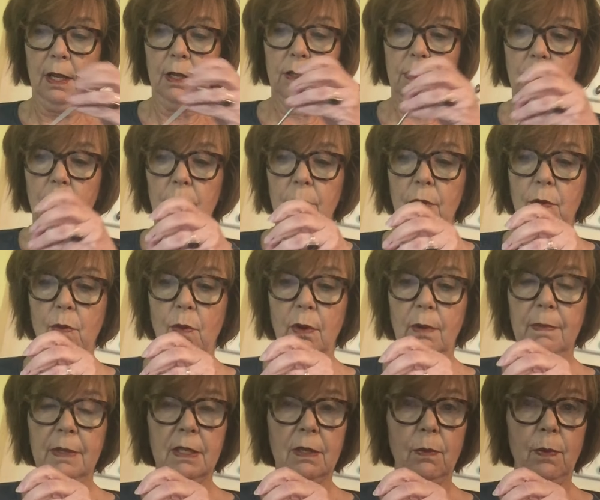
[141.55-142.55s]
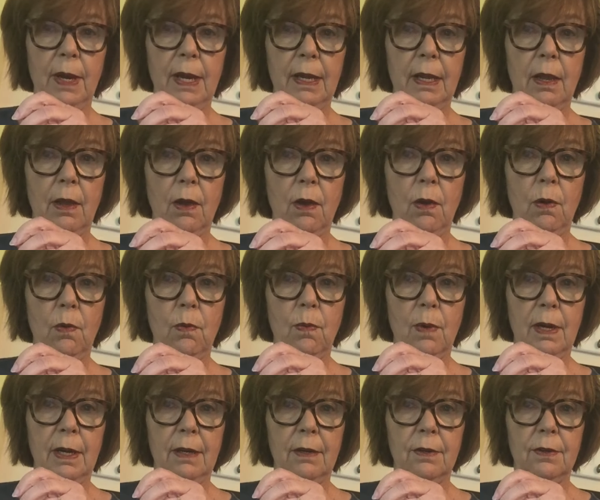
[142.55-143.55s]
So lukewarm is the way to go.
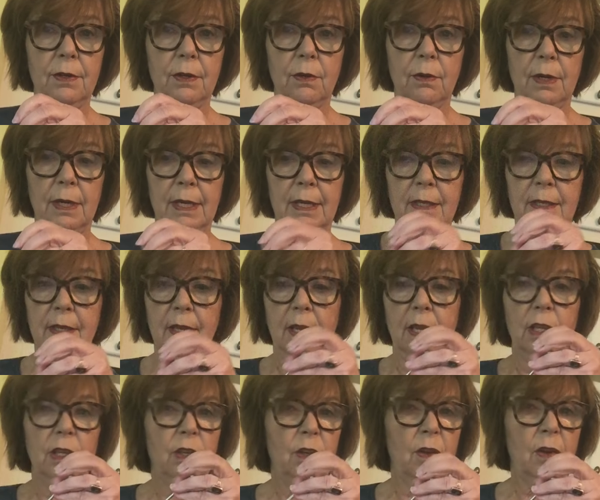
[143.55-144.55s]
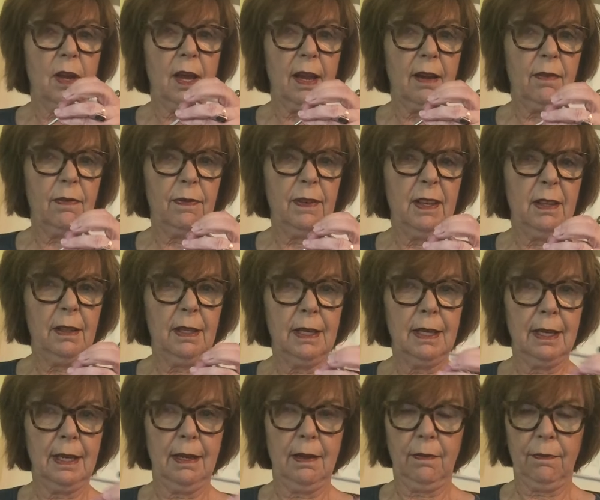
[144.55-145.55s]
100 degrees, you can kind of feel
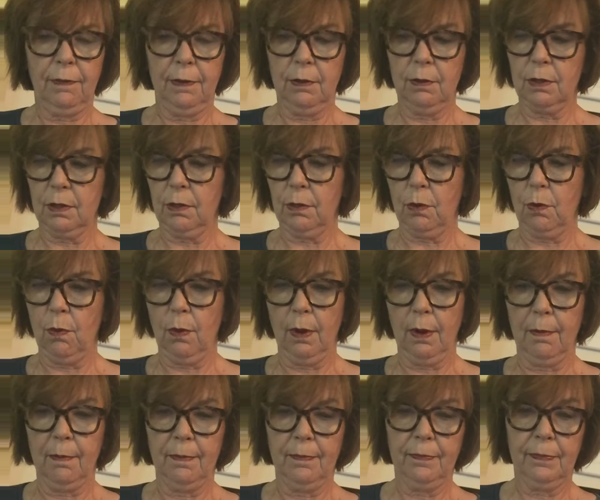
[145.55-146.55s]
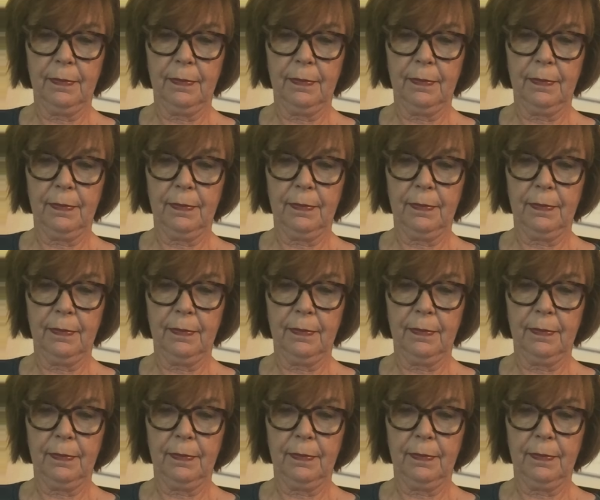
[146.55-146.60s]
it, and it feels lukewarm.